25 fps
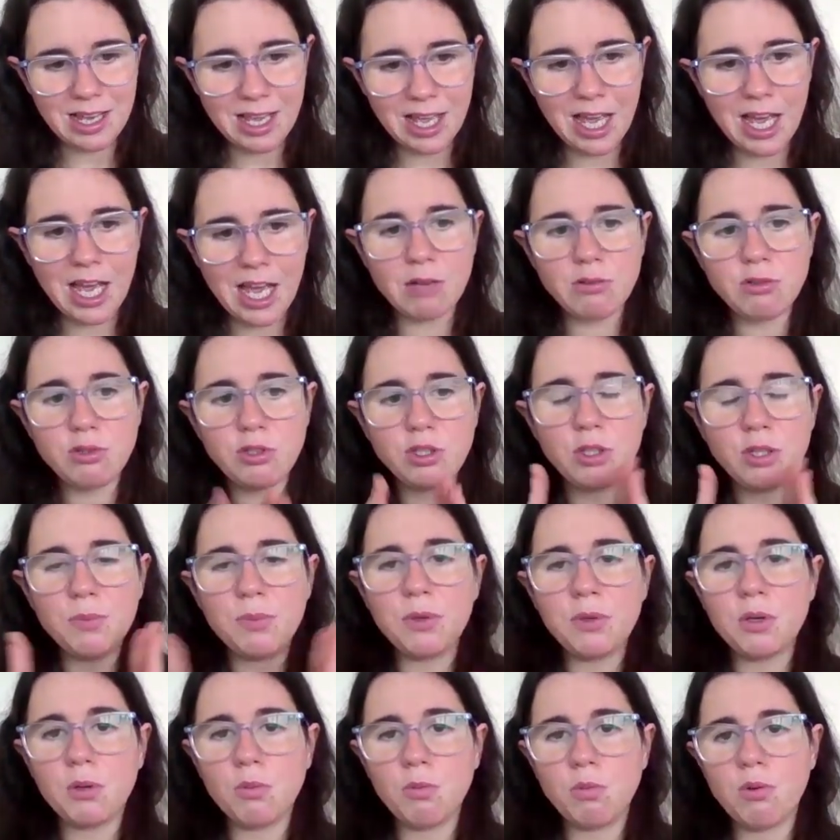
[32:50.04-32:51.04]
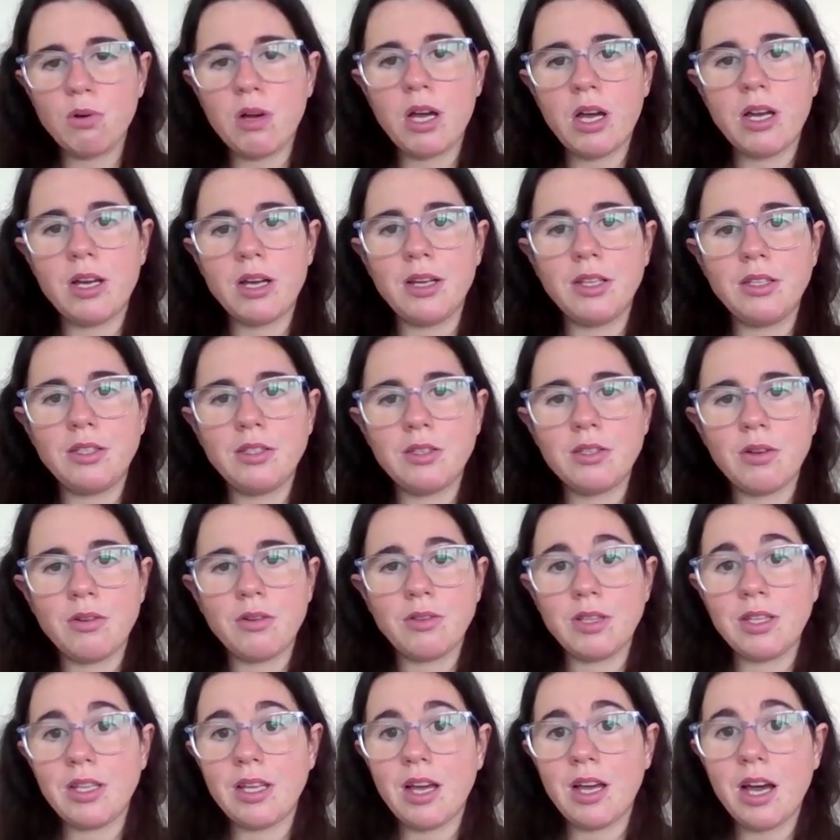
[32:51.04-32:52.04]
how do you put words
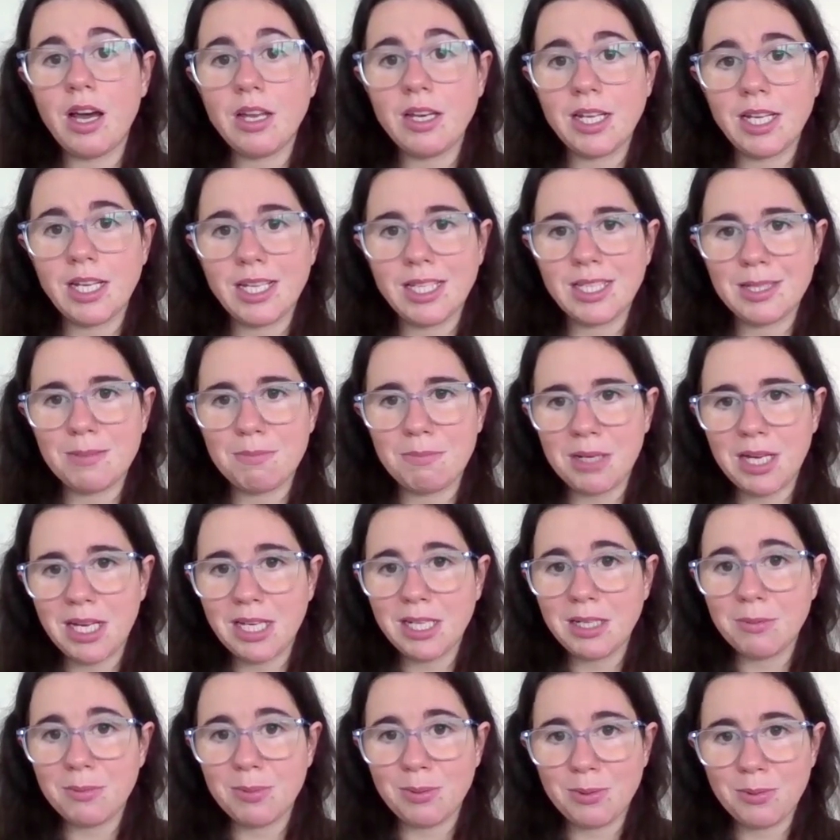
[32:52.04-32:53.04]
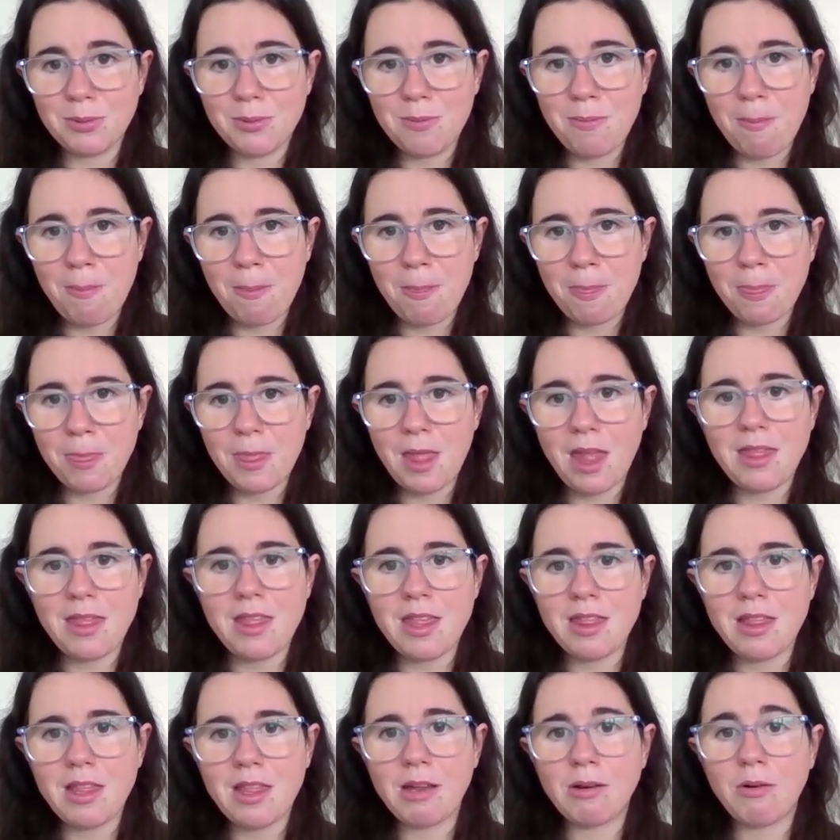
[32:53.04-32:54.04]
on the unexplainable? And
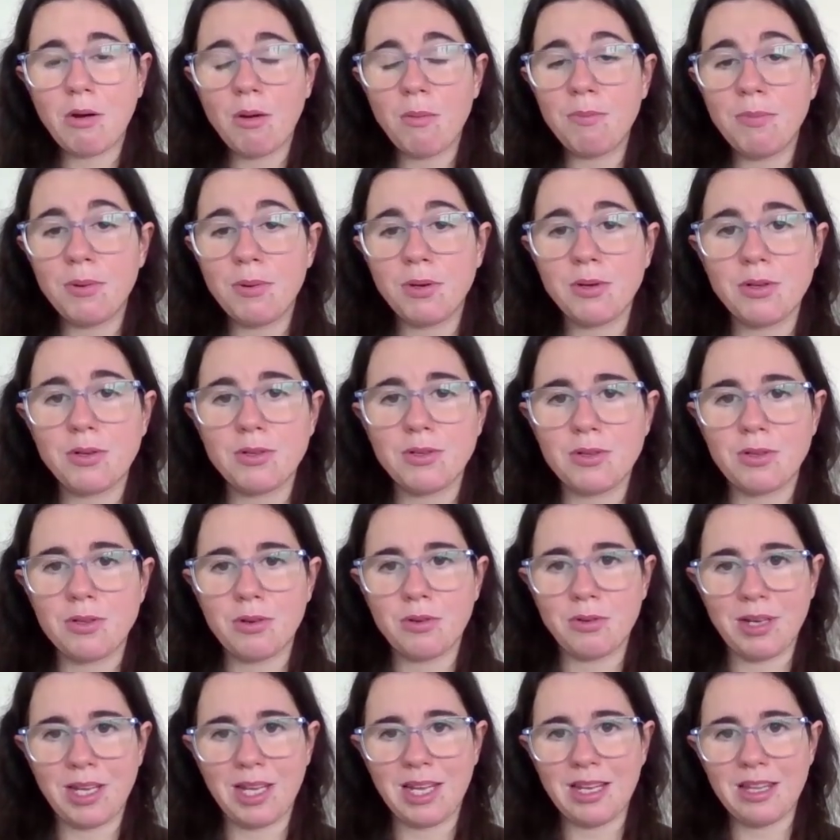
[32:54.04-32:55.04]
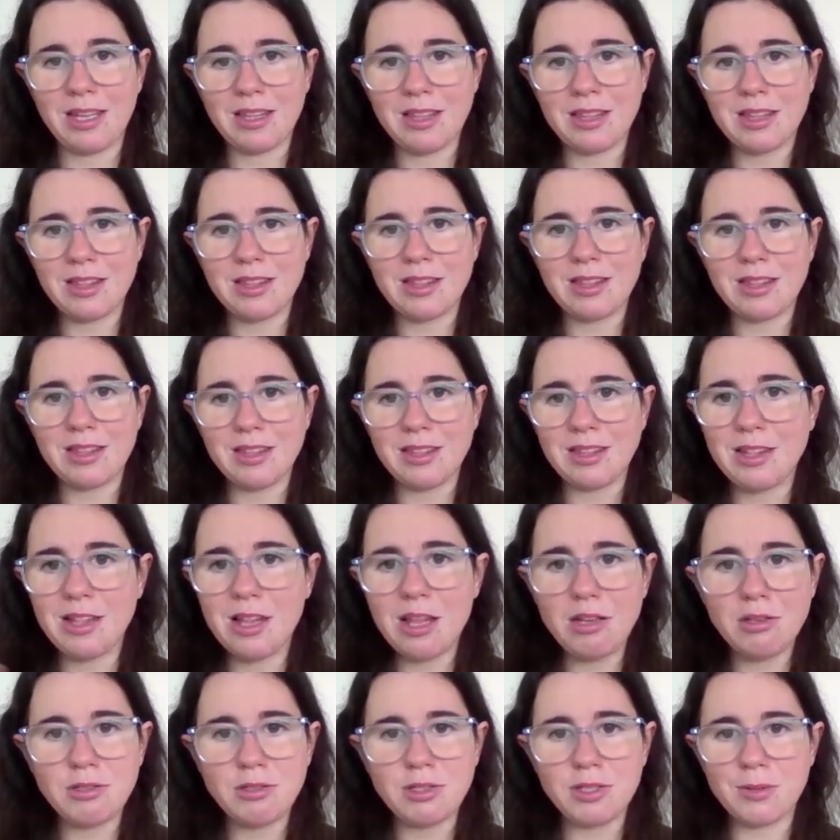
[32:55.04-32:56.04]
then there are books on it,
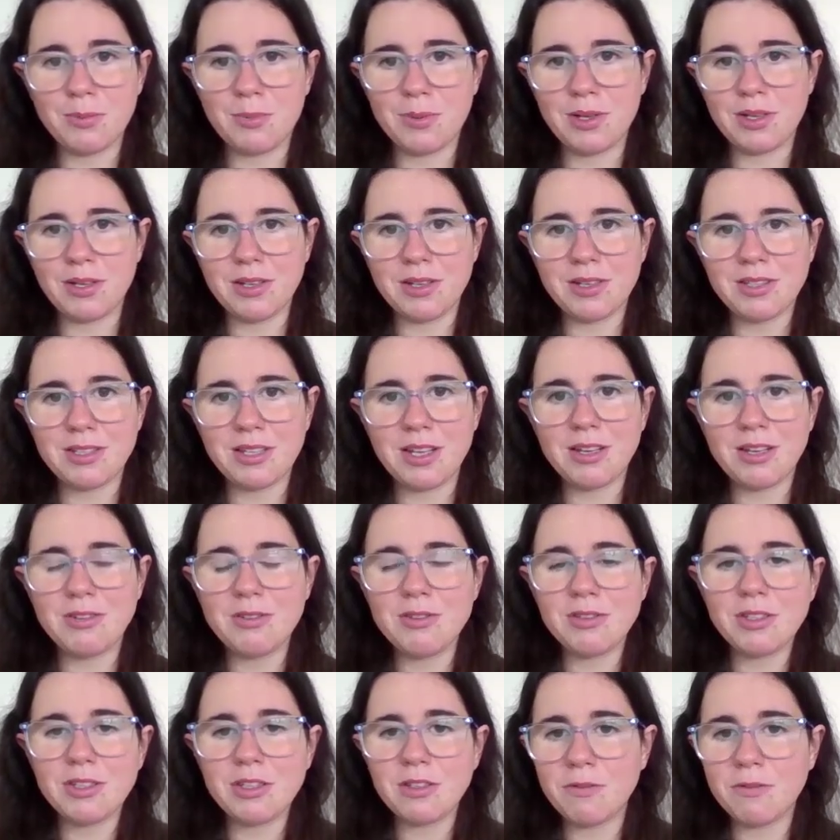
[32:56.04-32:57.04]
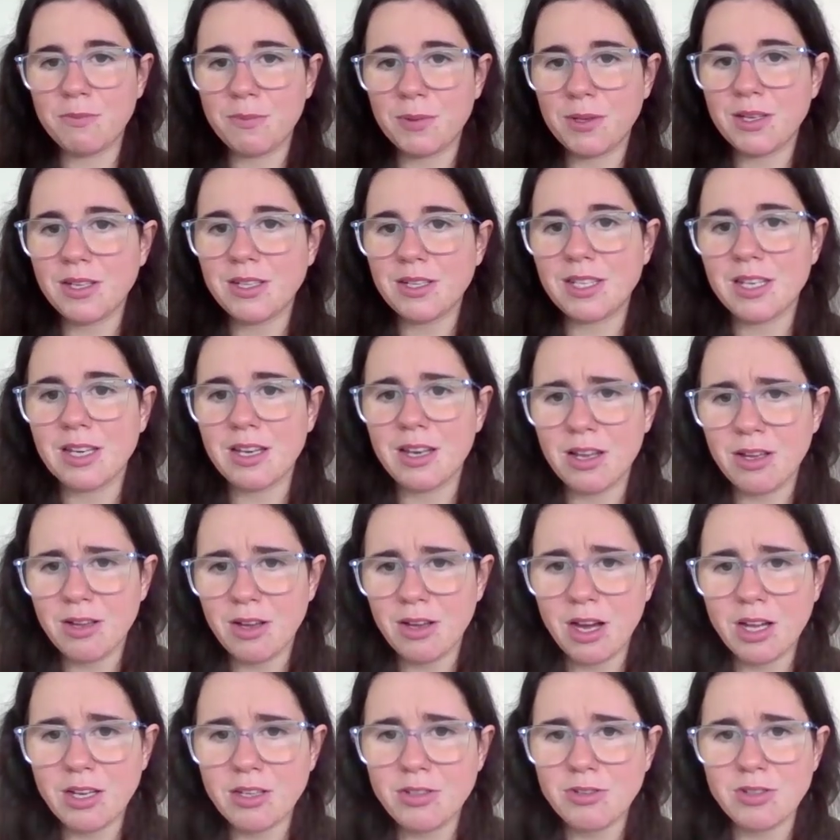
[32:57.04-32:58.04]
loads of books, hundreds of books, and
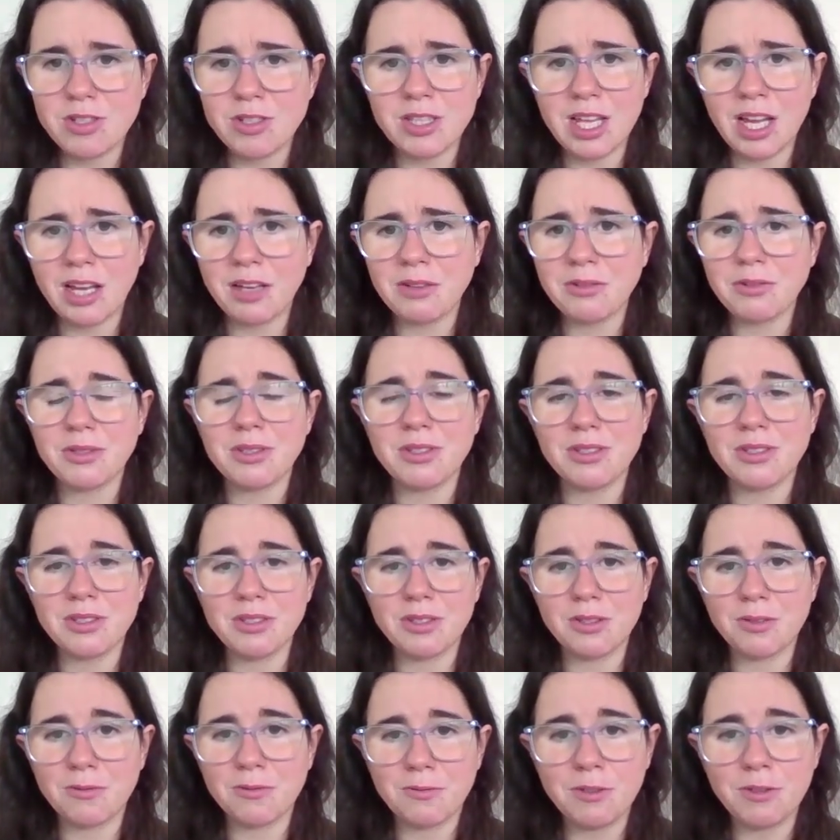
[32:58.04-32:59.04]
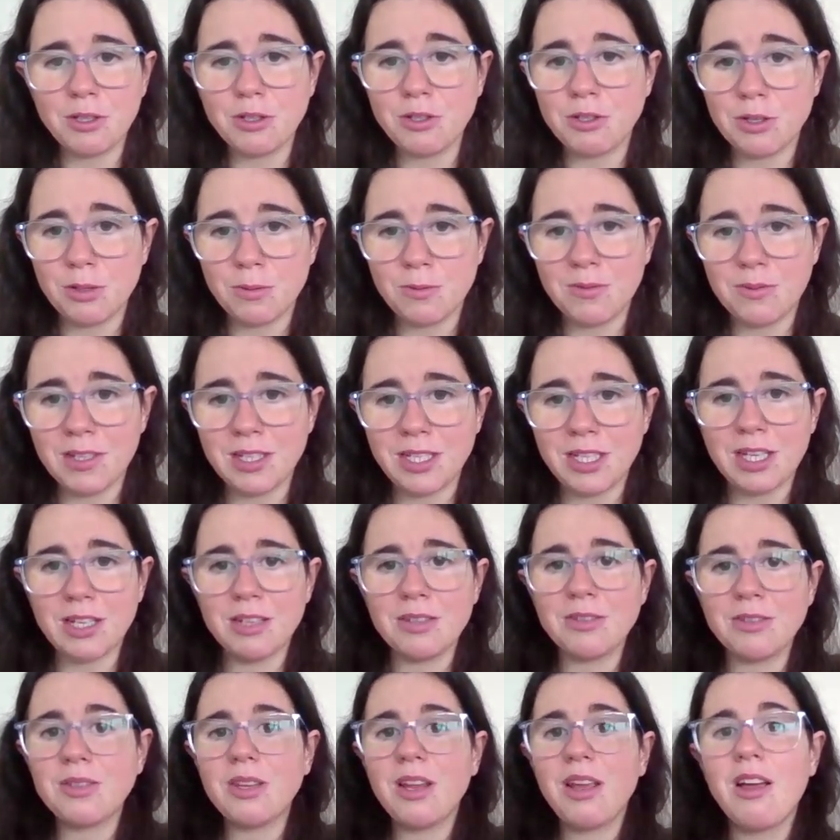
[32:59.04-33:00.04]
hundred thousands of YouTube
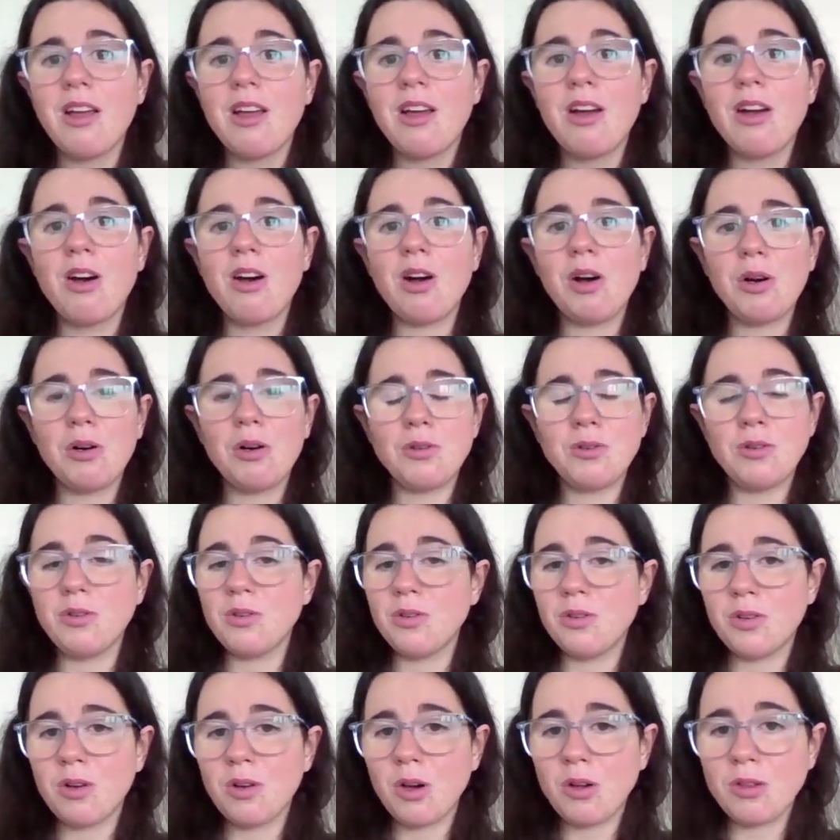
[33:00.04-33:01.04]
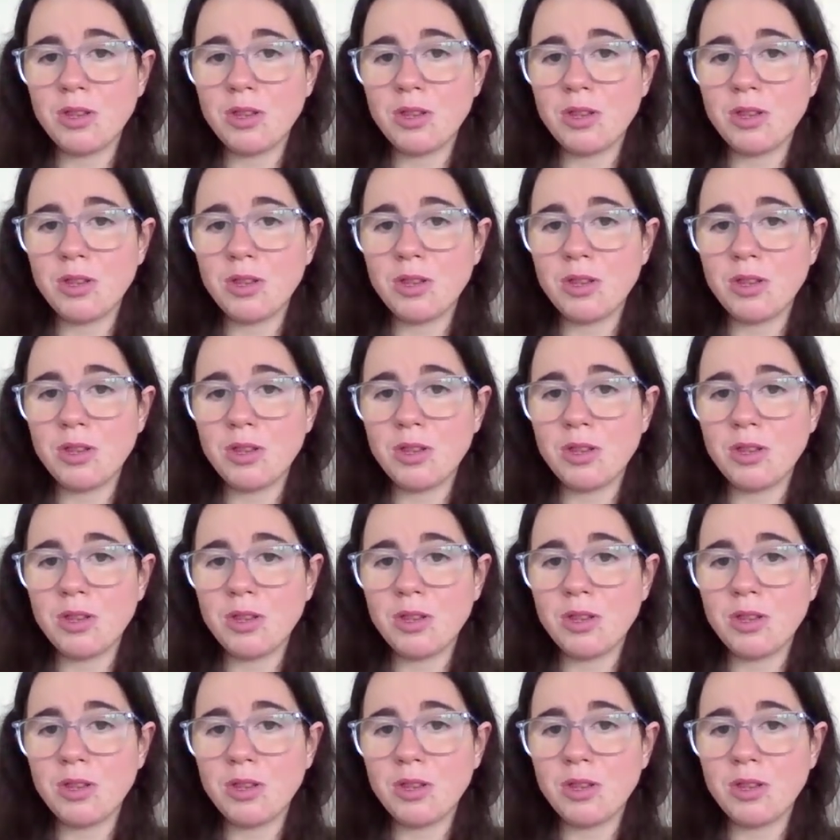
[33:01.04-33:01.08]
videos on